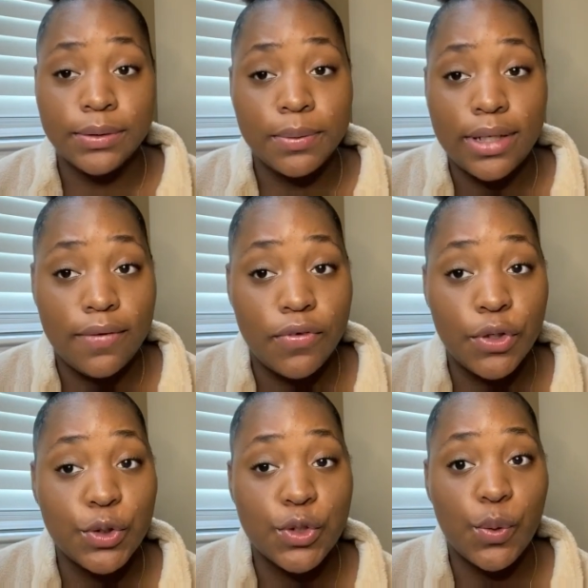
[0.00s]
or whatever.
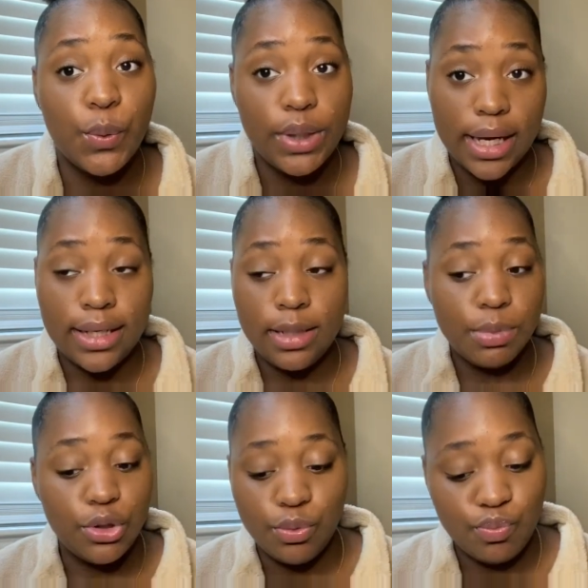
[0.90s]
So yeah, keep it
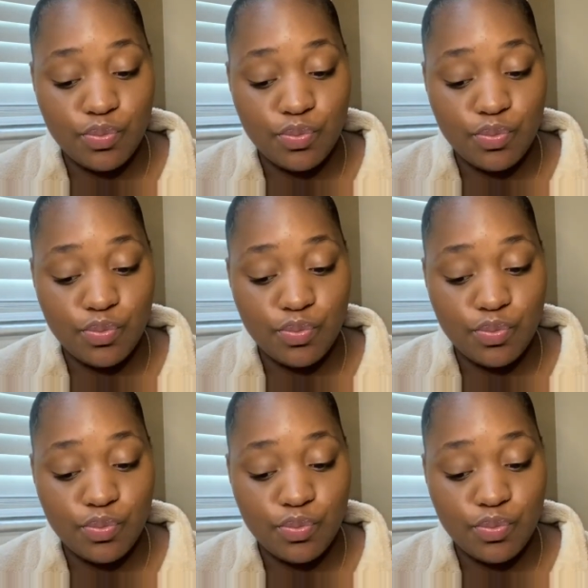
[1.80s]
cute.